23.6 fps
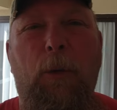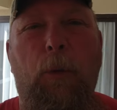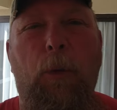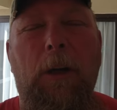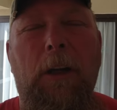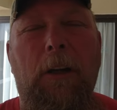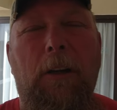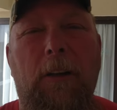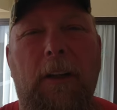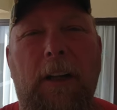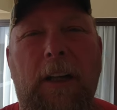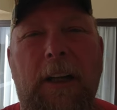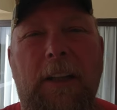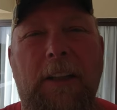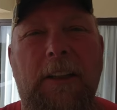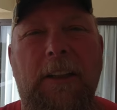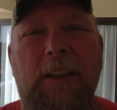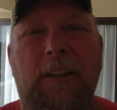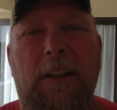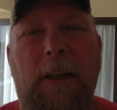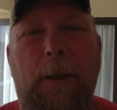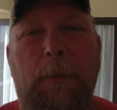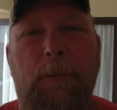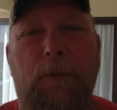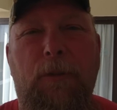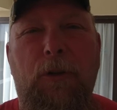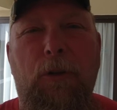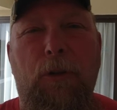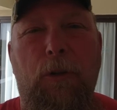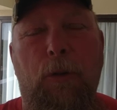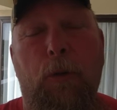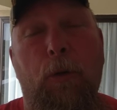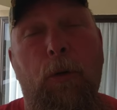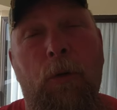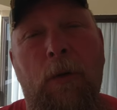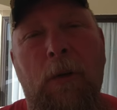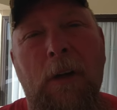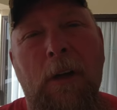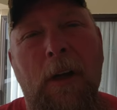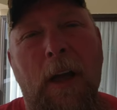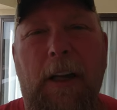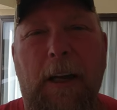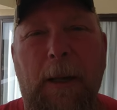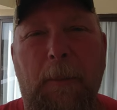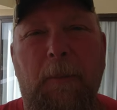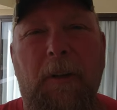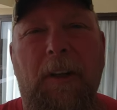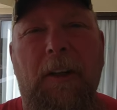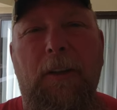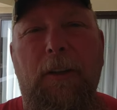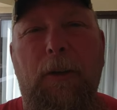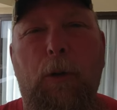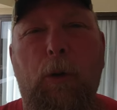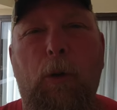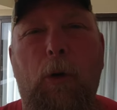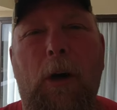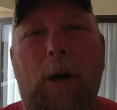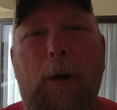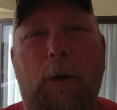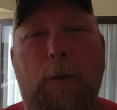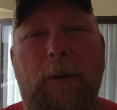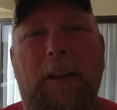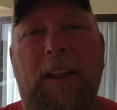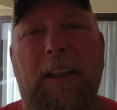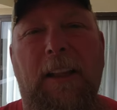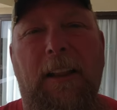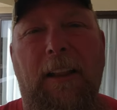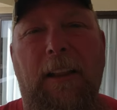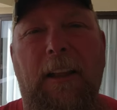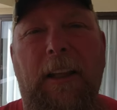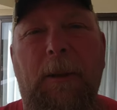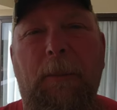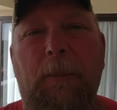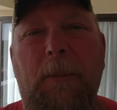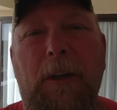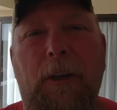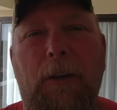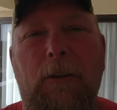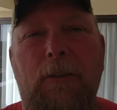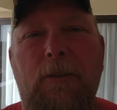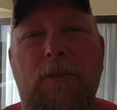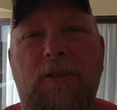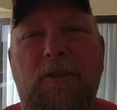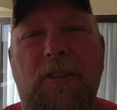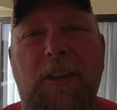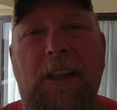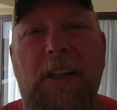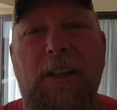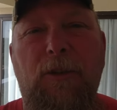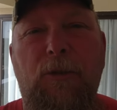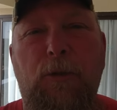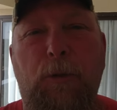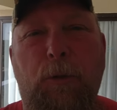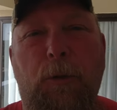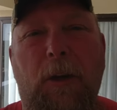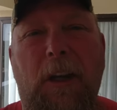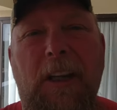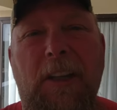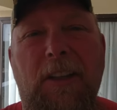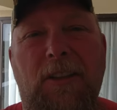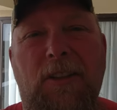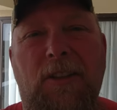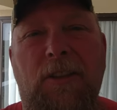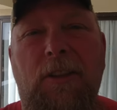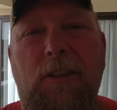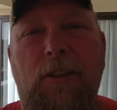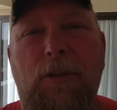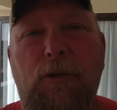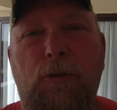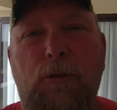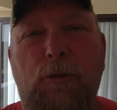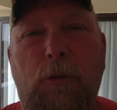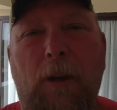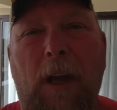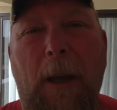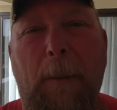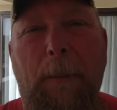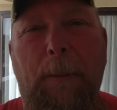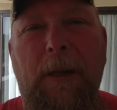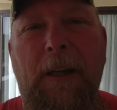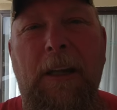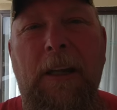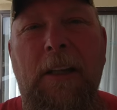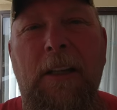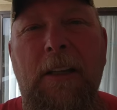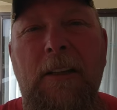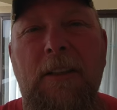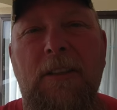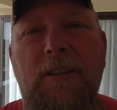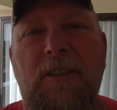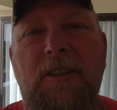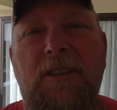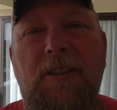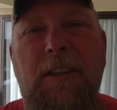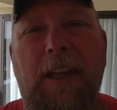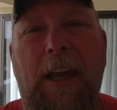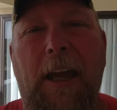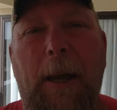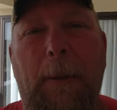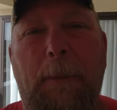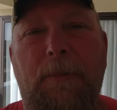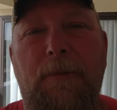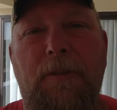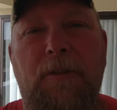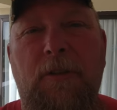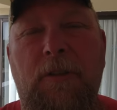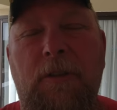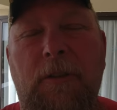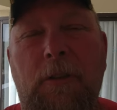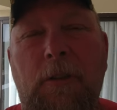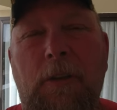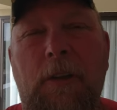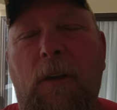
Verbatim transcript: We are headed up to, I'm going to go out on a limb here and say Tres Trapi Steps.